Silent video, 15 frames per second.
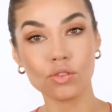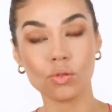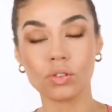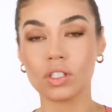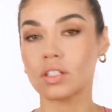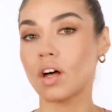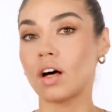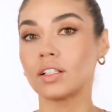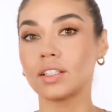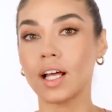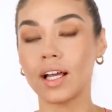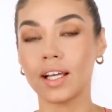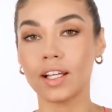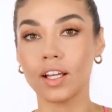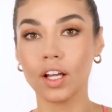So it's not
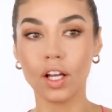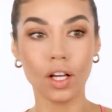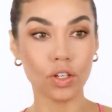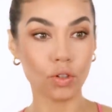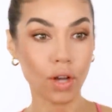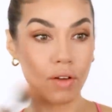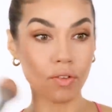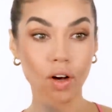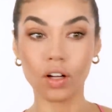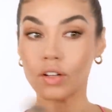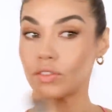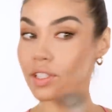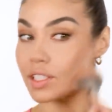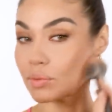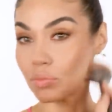like you have all
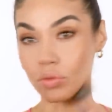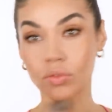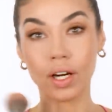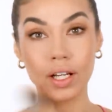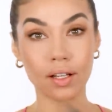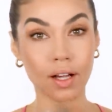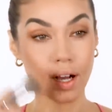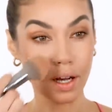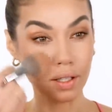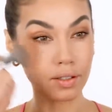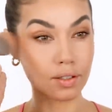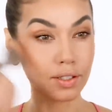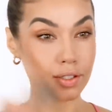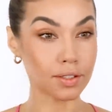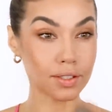of these bright
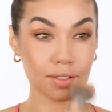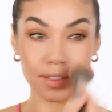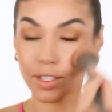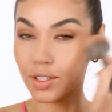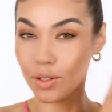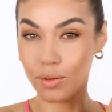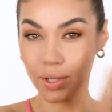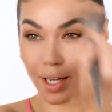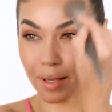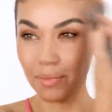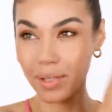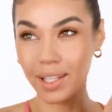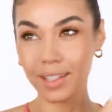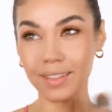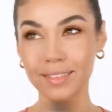colors. You know what I
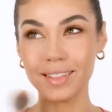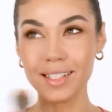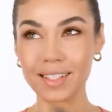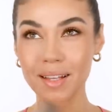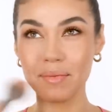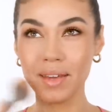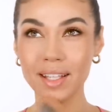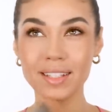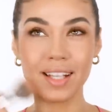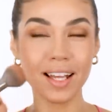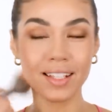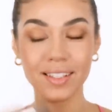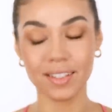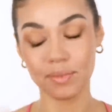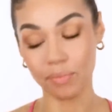mean? Does that make
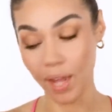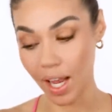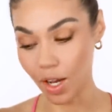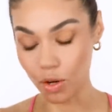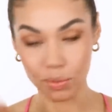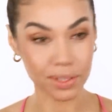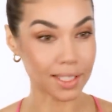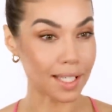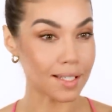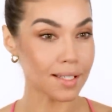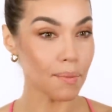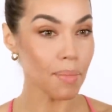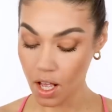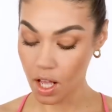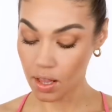sense? I hope it
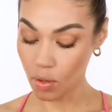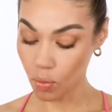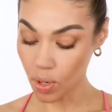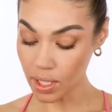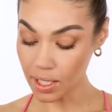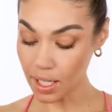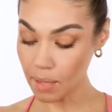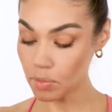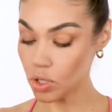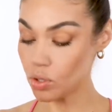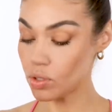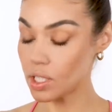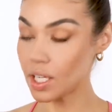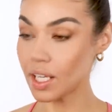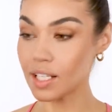does. The one that I'm
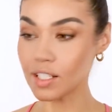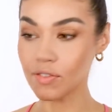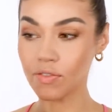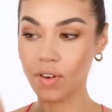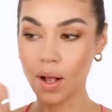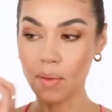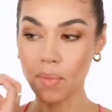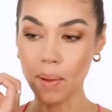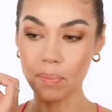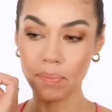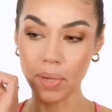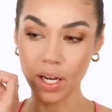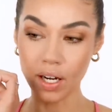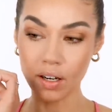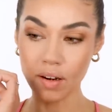using is from
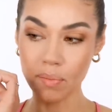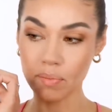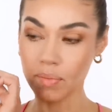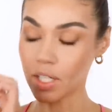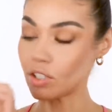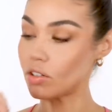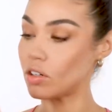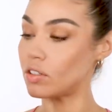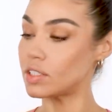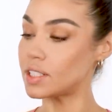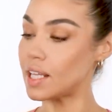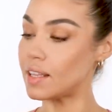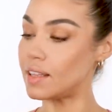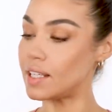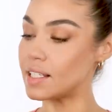Bare Minerals.
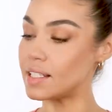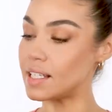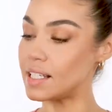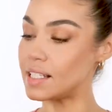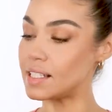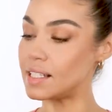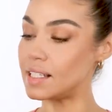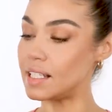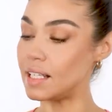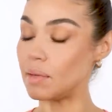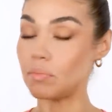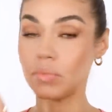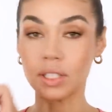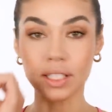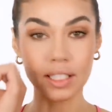This is
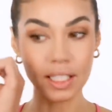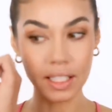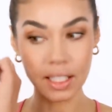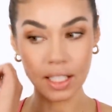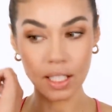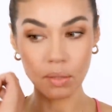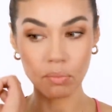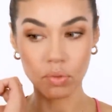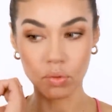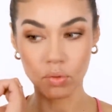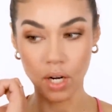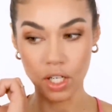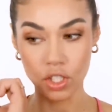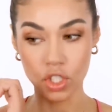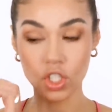the Bellini
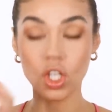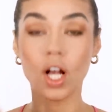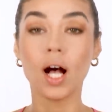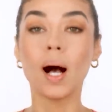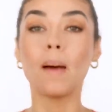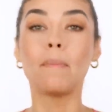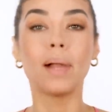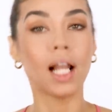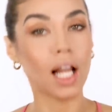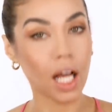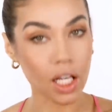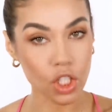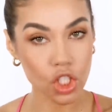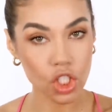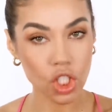Brunch
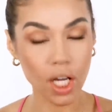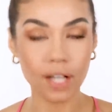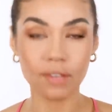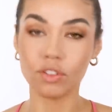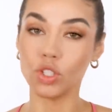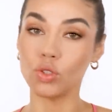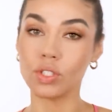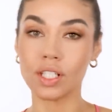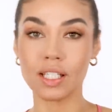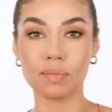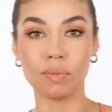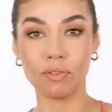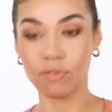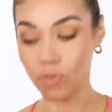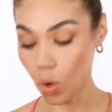Blush. I've used this
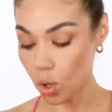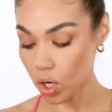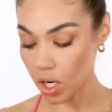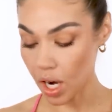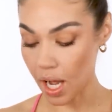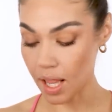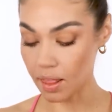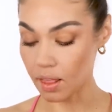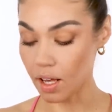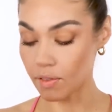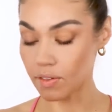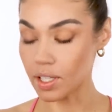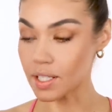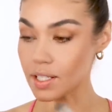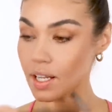before. I
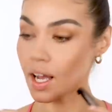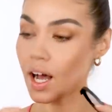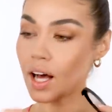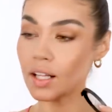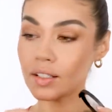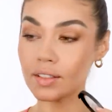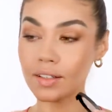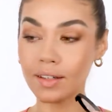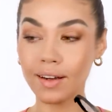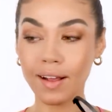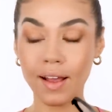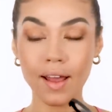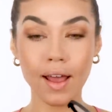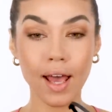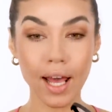love this color,
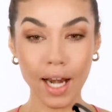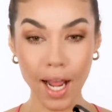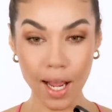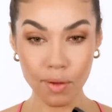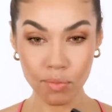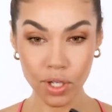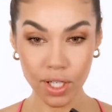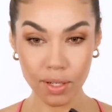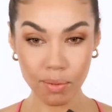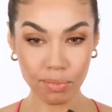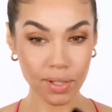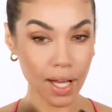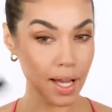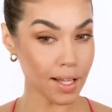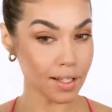and I'm gonna
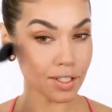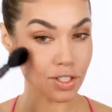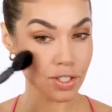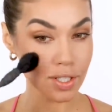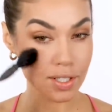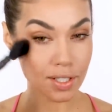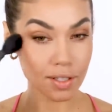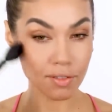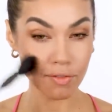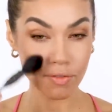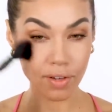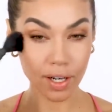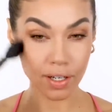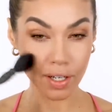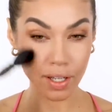apply this just at the
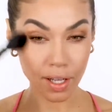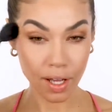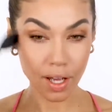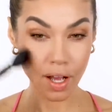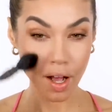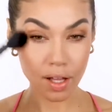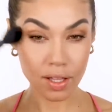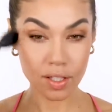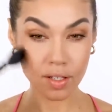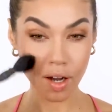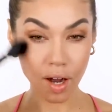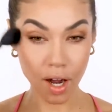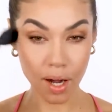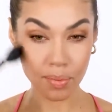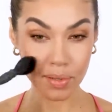very
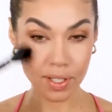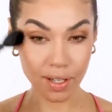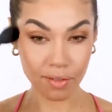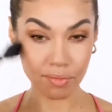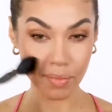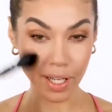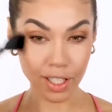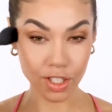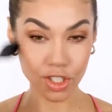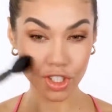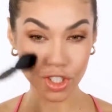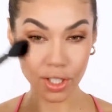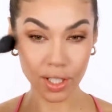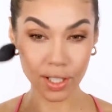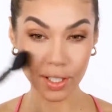tops of my
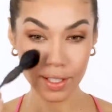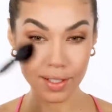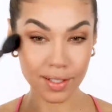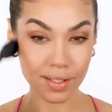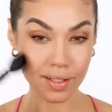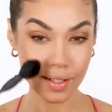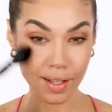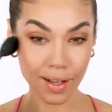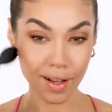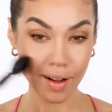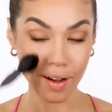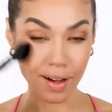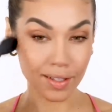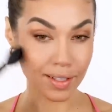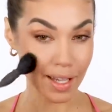cheeks,
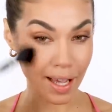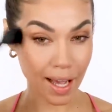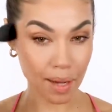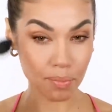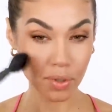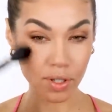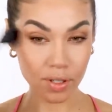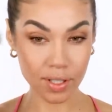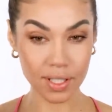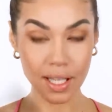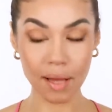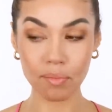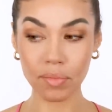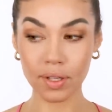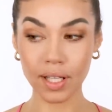on the apples,
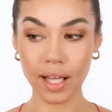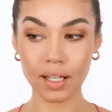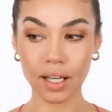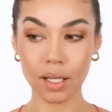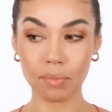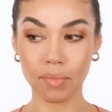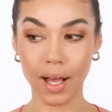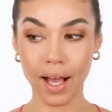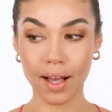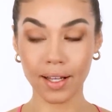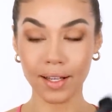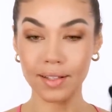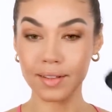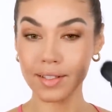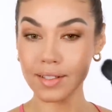and blending
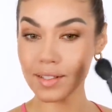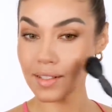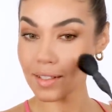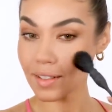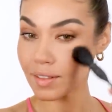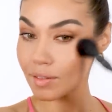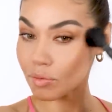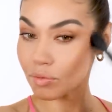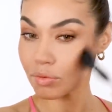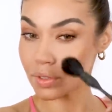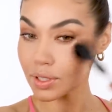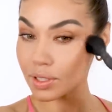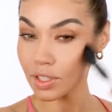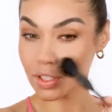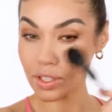back. And this is gonna
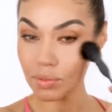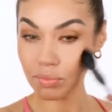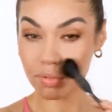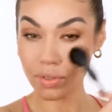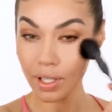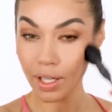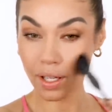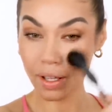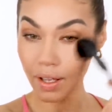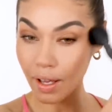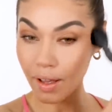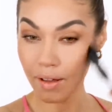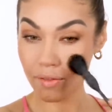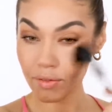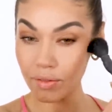really just bring
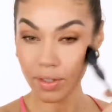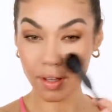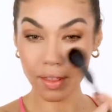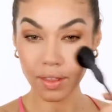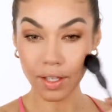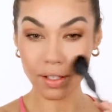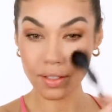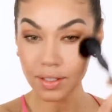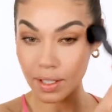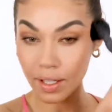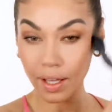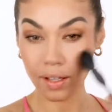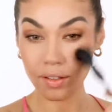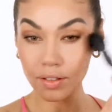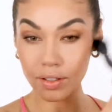everything
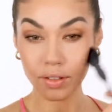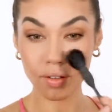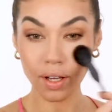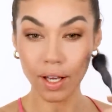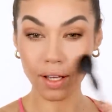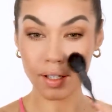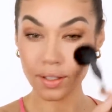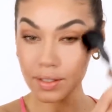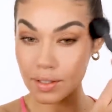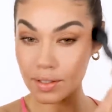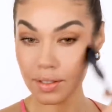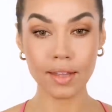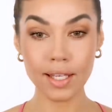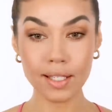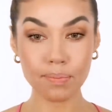together, you
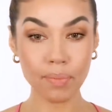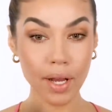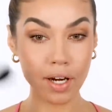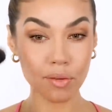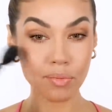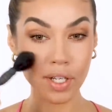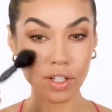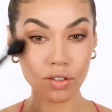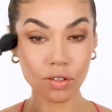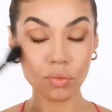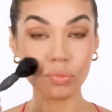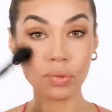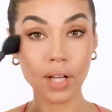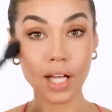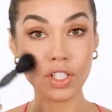guys. These Bare
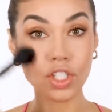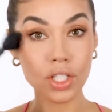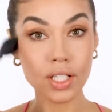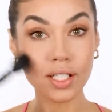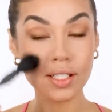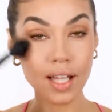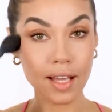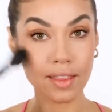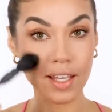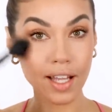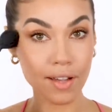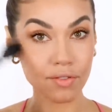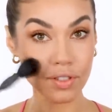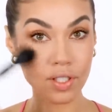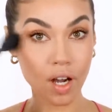Minerals blushes, I think
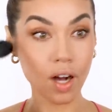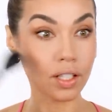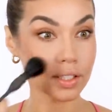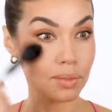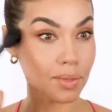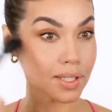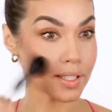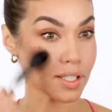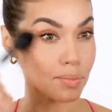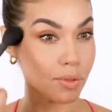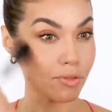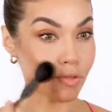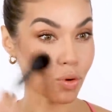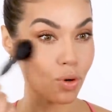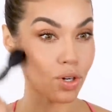I've talked about this
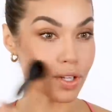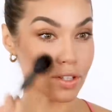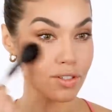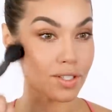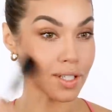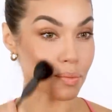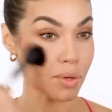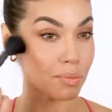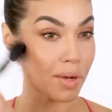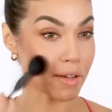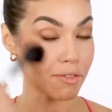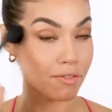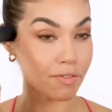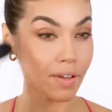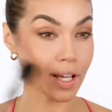before. They're some of my
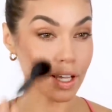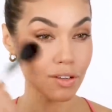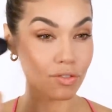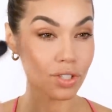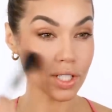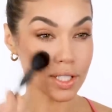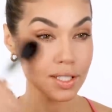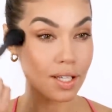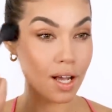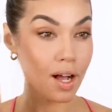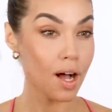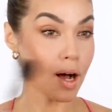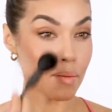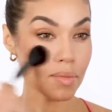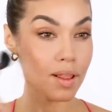favorite
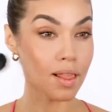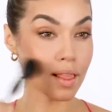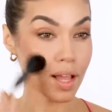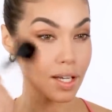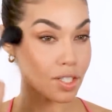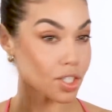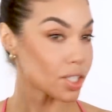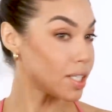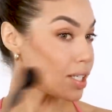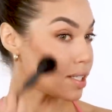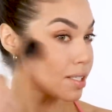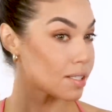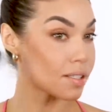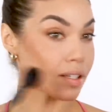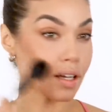
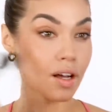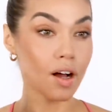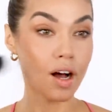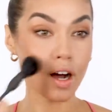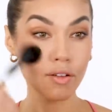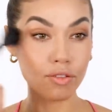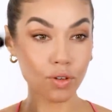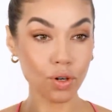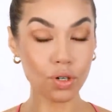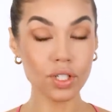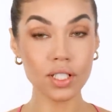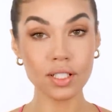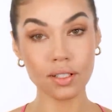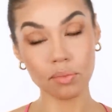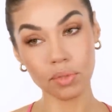blushes. Of
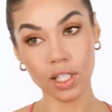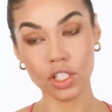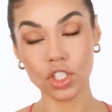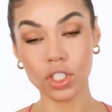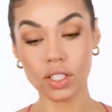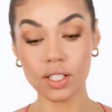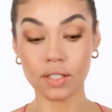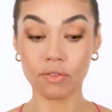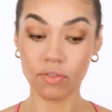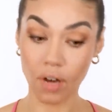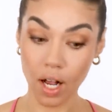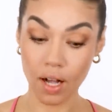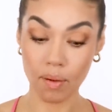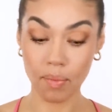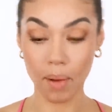course, the blushes
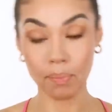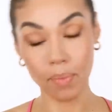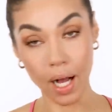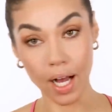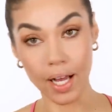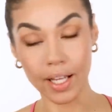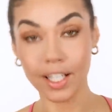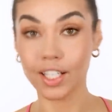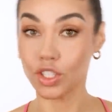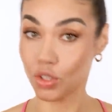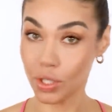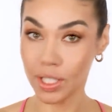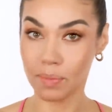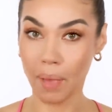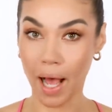from my
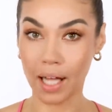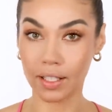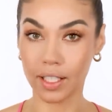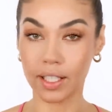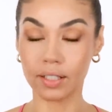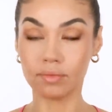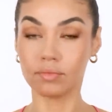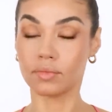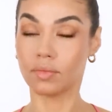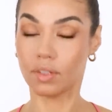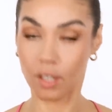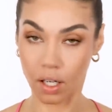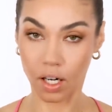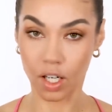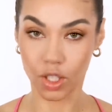Catrice palette
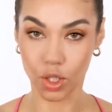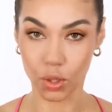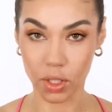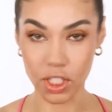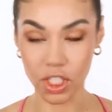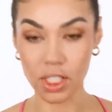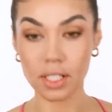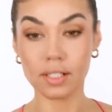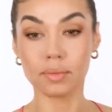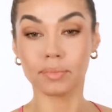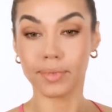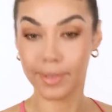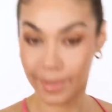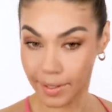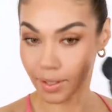are gorgeous.
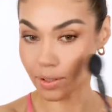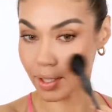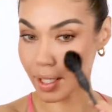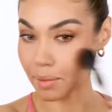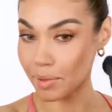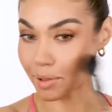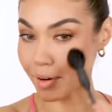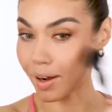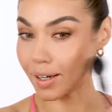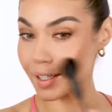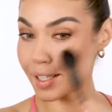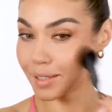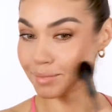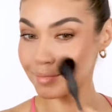Don't get me wrong.